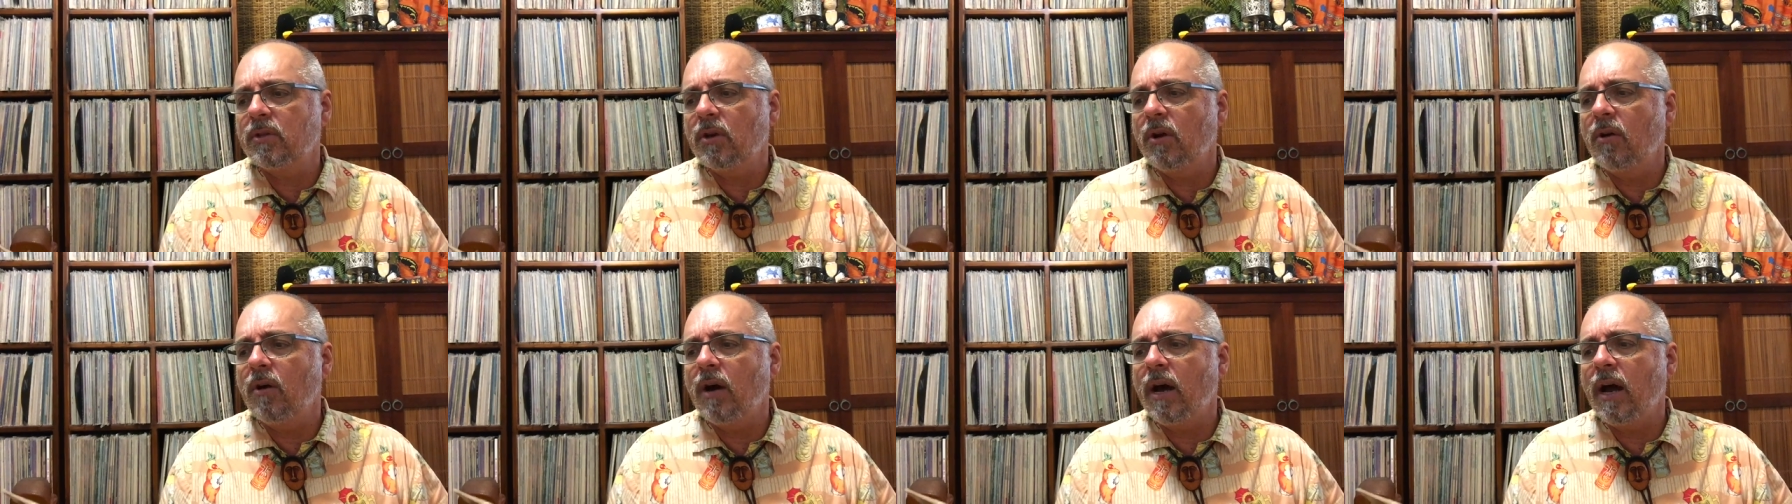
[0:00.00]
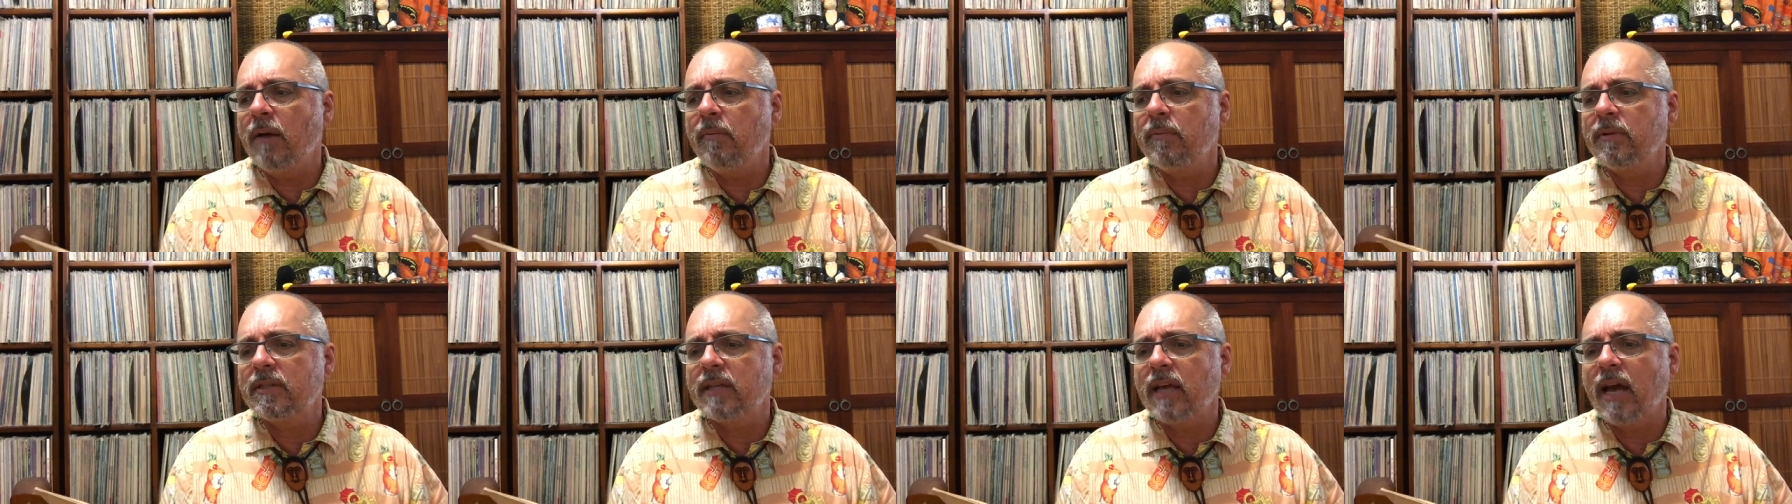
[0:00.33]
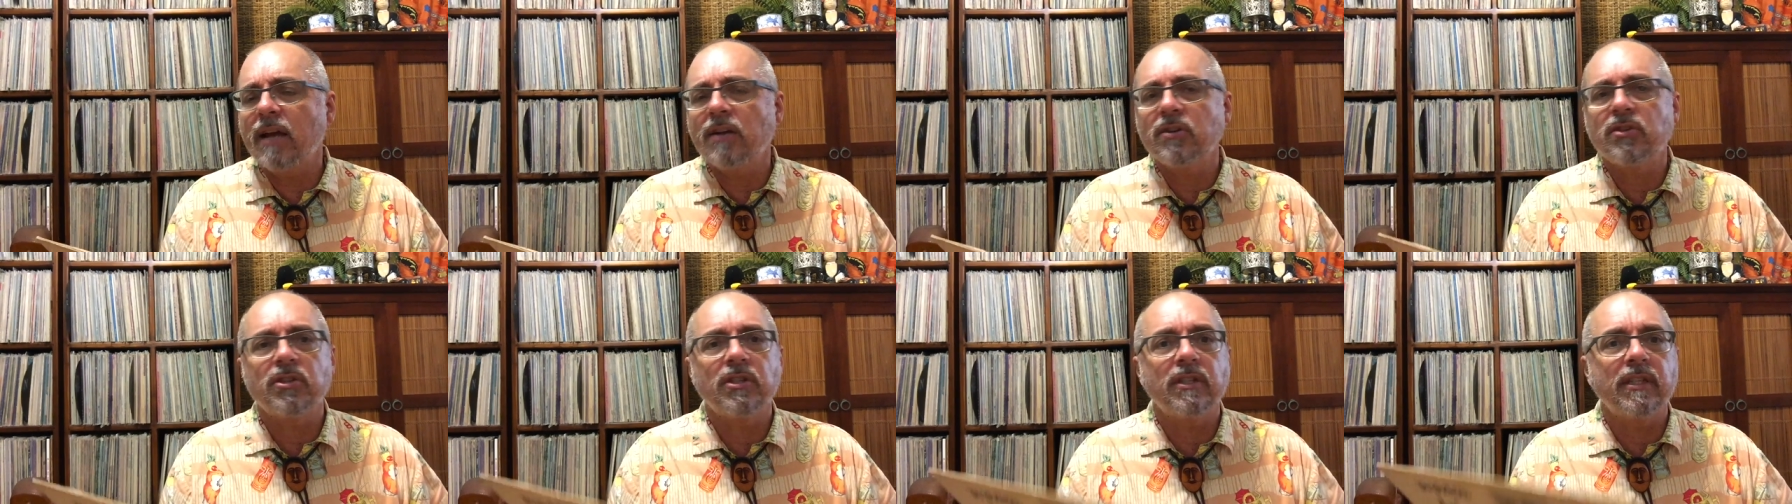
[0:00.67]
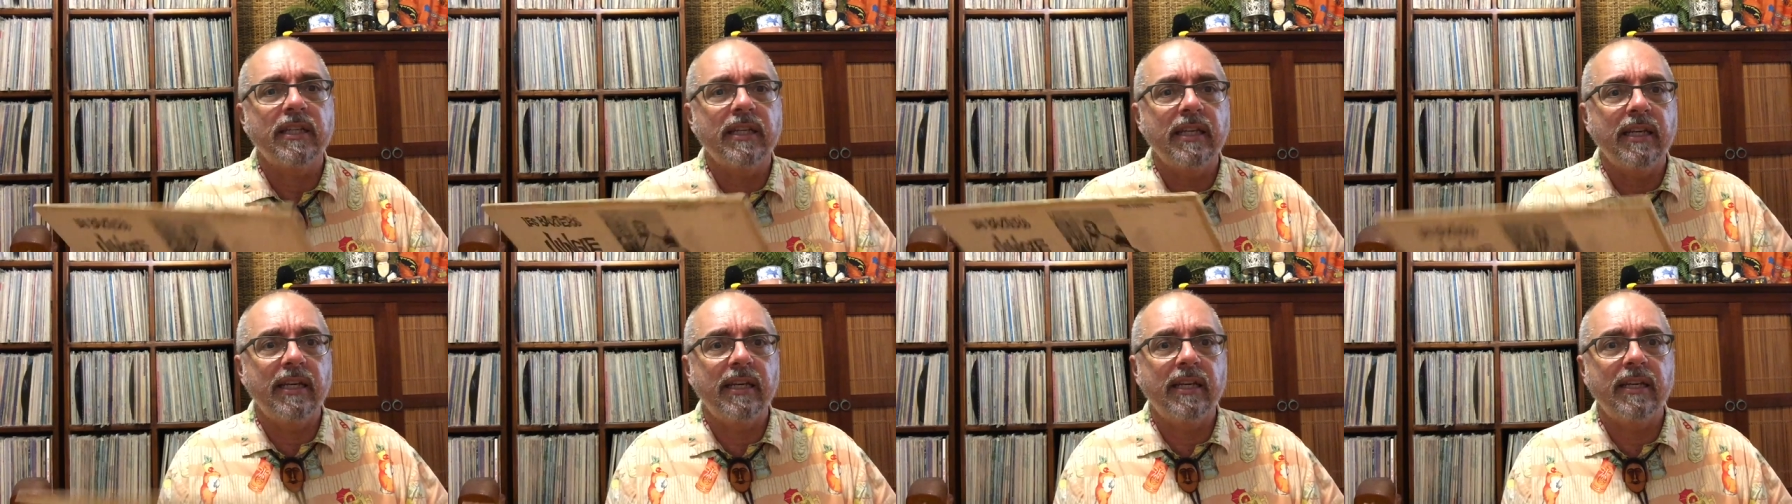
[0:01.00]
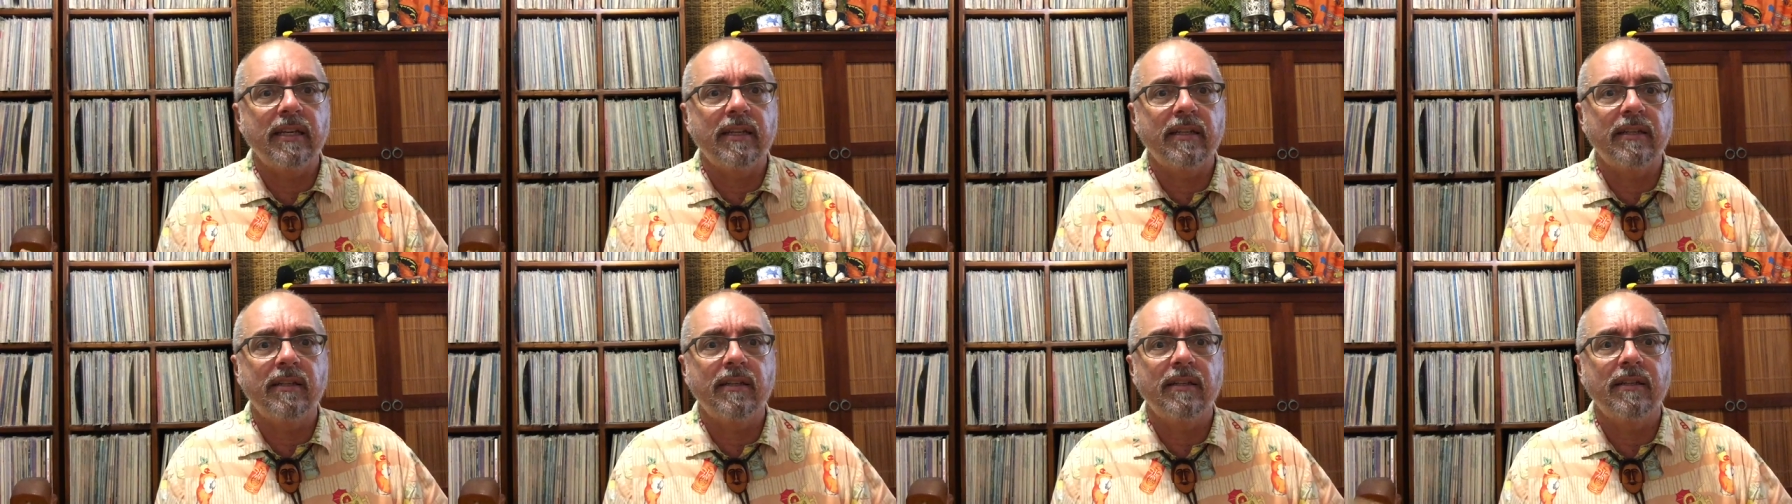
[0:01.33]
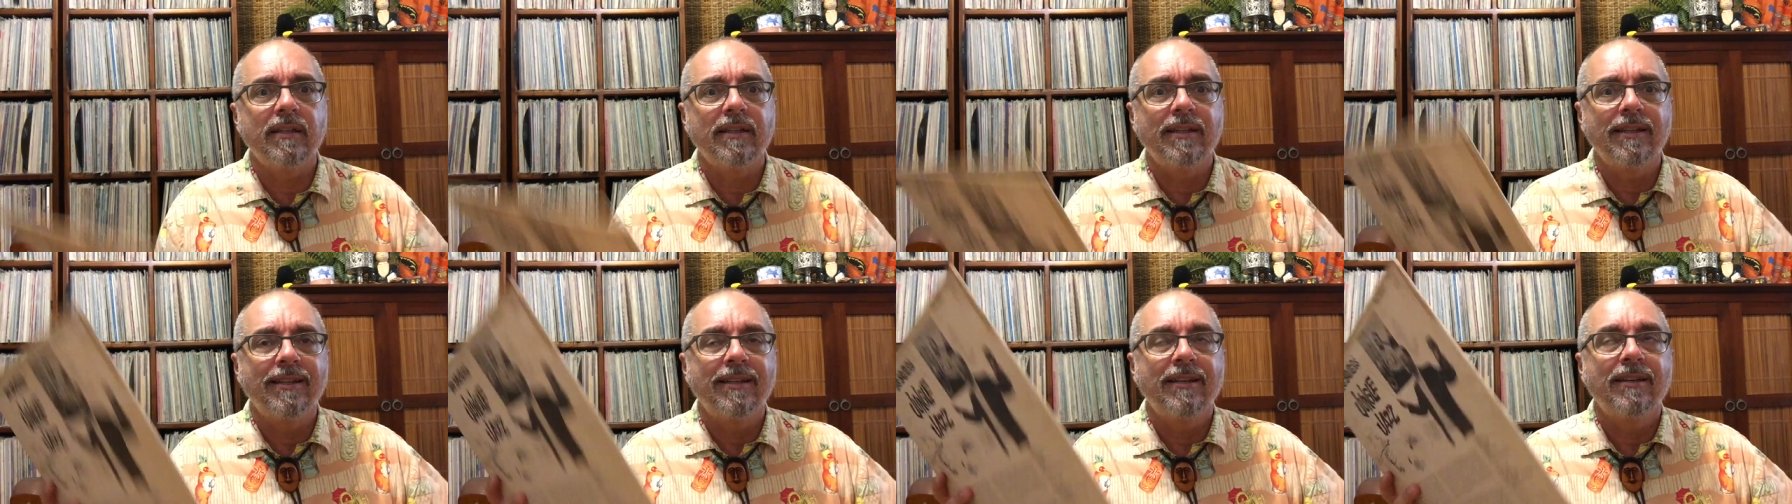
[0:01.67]
So I was actually in,
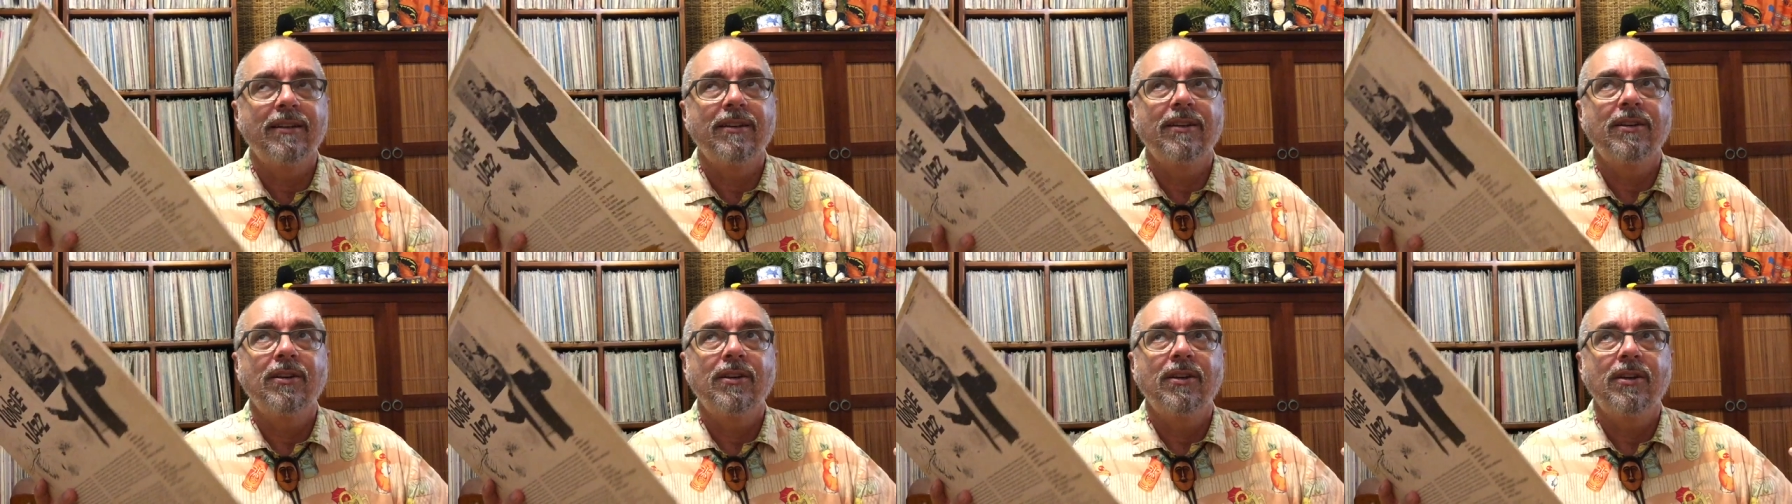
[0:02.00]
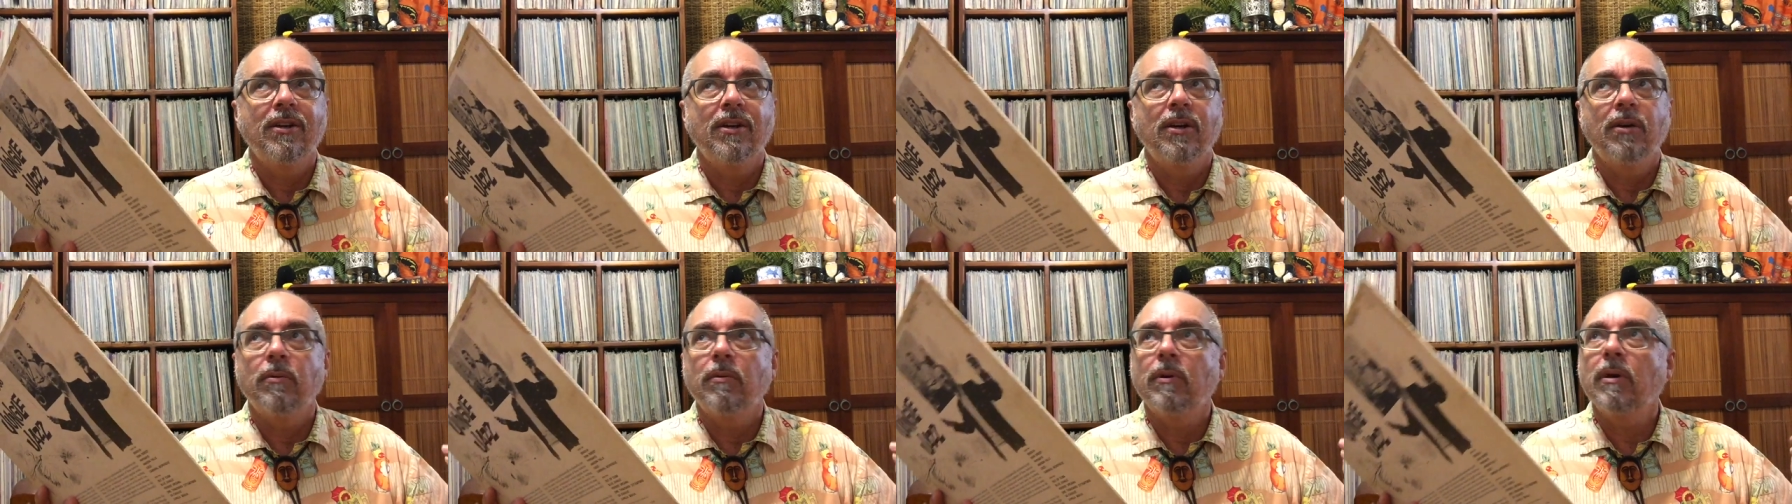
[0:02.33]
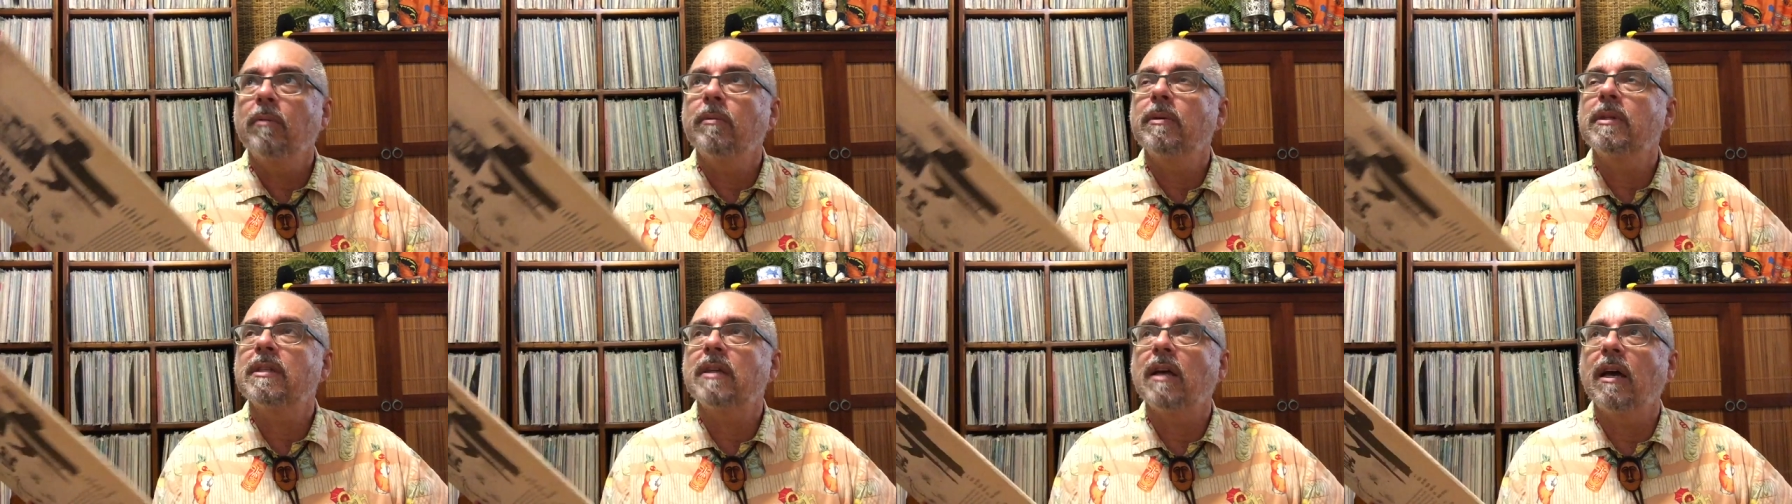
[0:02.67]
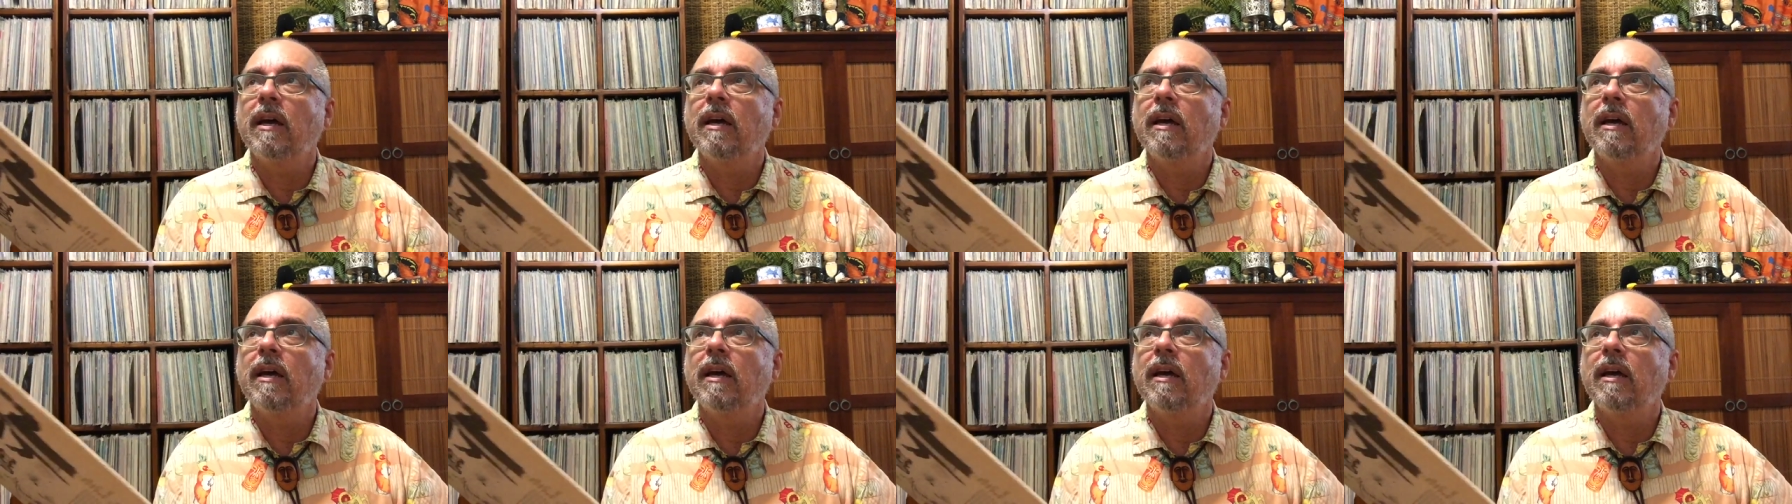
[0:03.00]
where was